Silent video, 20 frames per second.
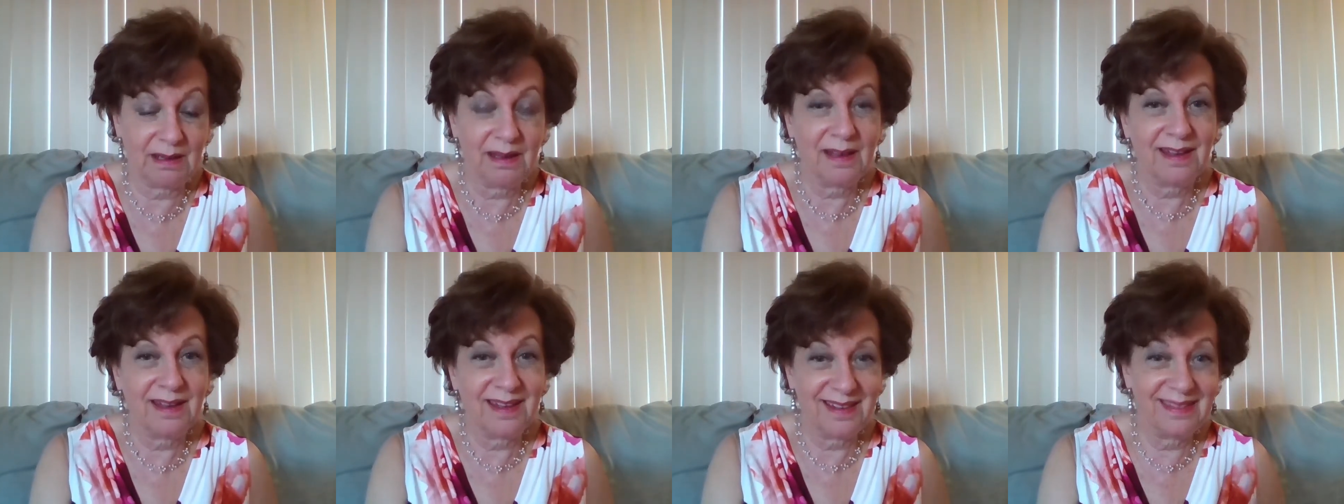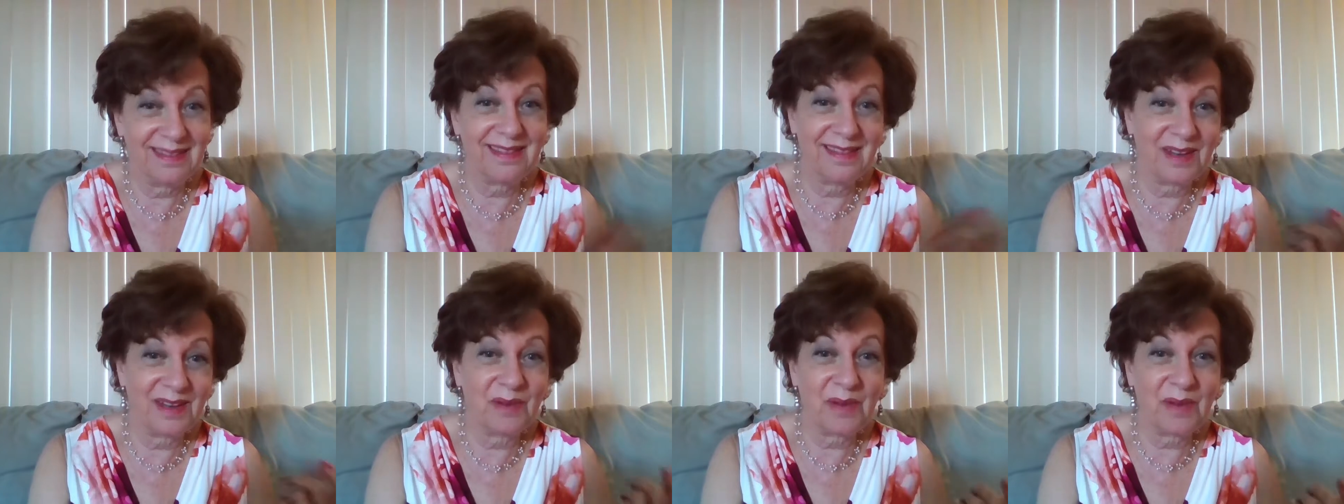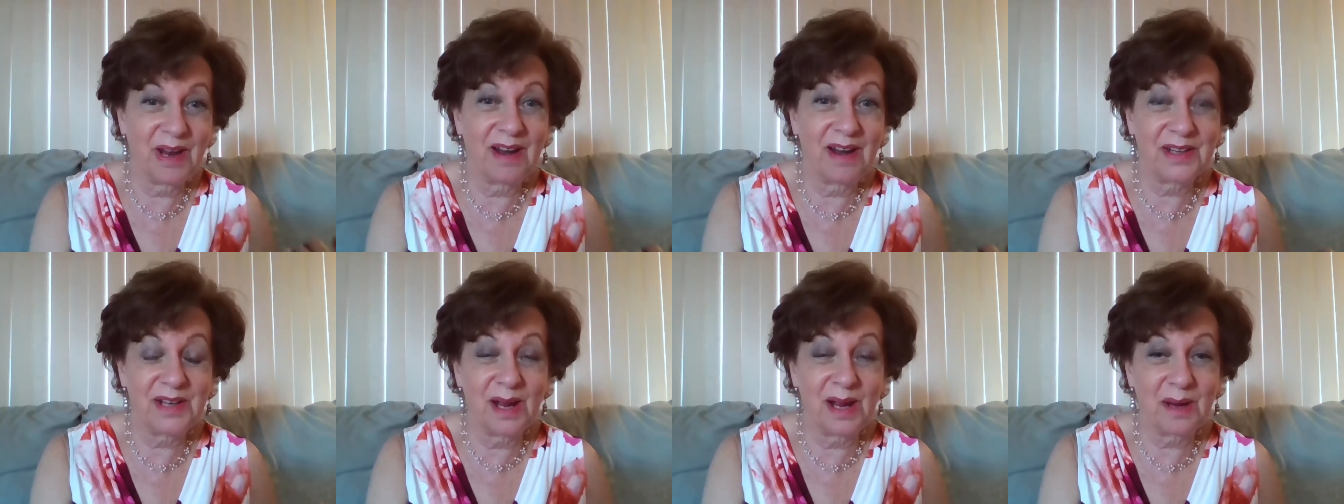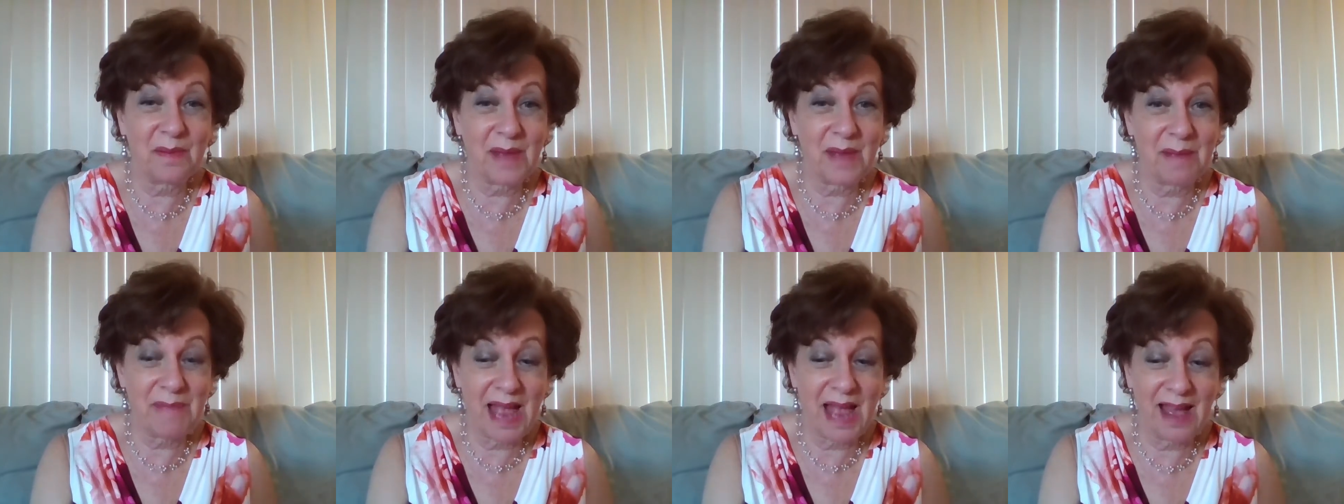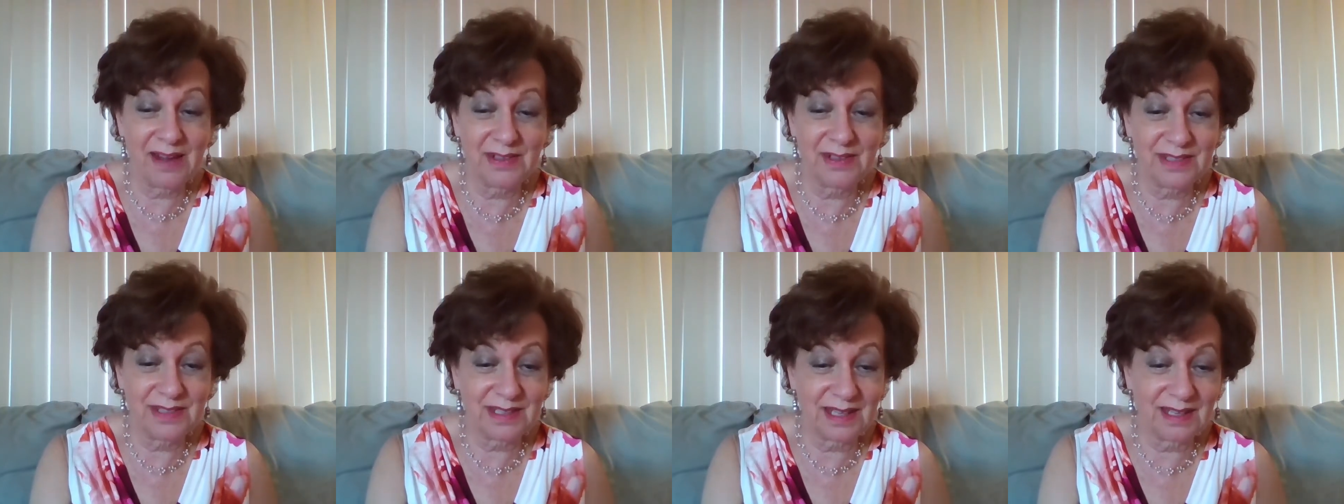and there we are talking about
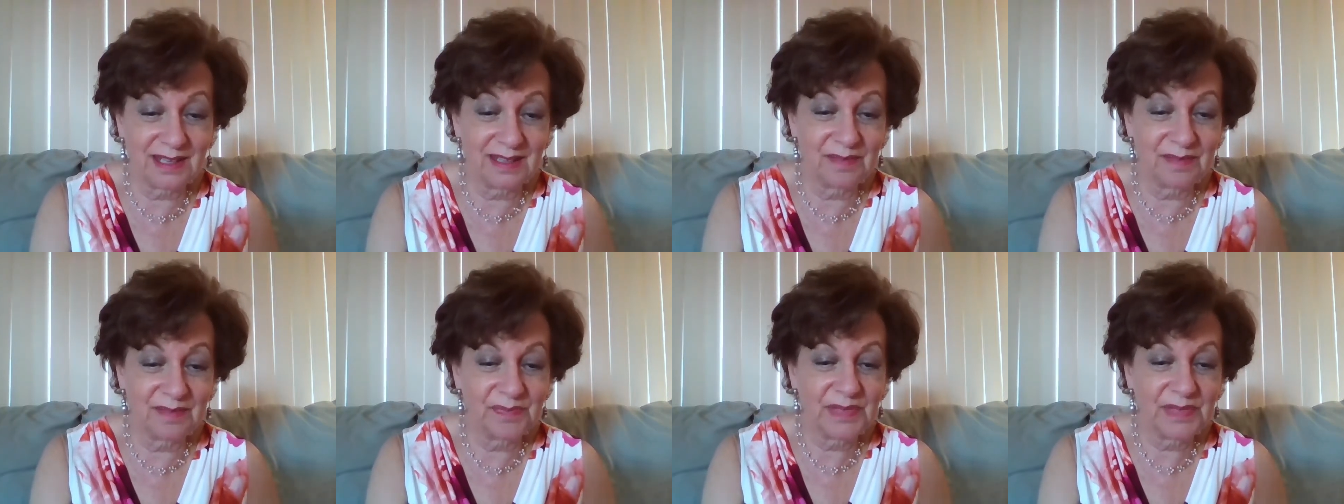patterns again,